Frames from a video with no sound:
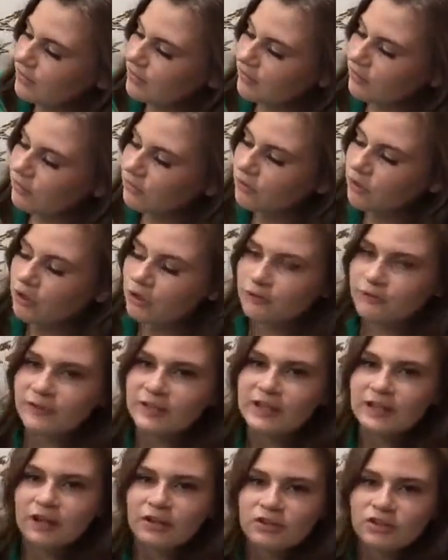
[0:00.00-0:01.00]
the
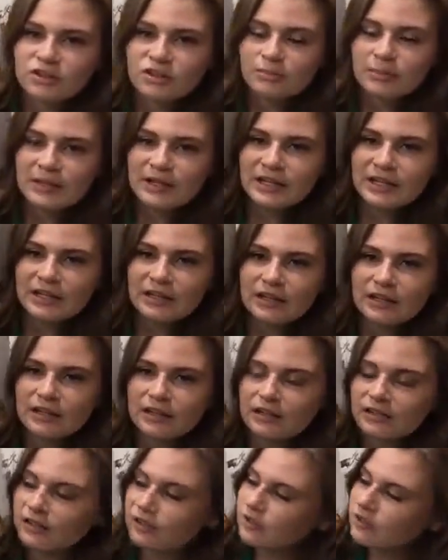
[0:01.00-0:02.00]
larvae are spinning,
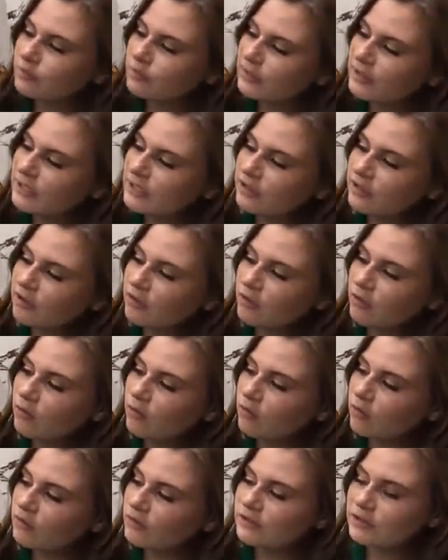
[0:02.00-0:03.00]
they're spinning their
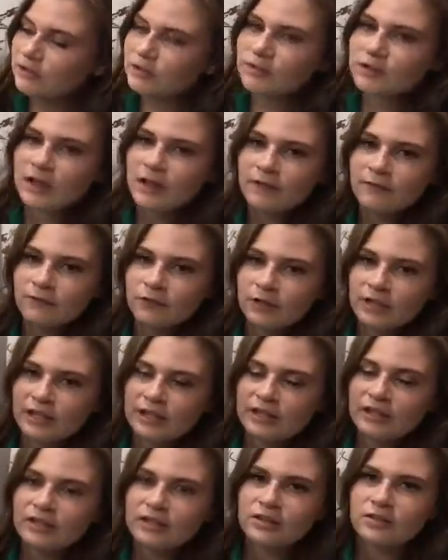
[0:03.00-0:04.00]
own little
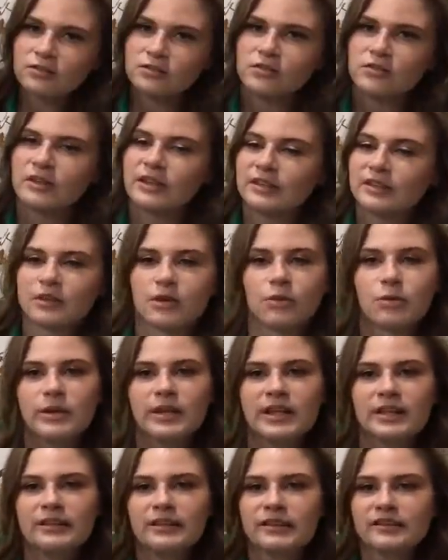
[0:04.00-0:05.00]
covering so that the
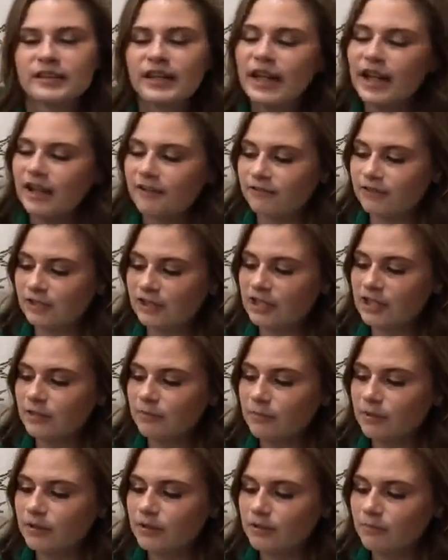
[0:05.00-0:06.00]
queen doesn't have to keep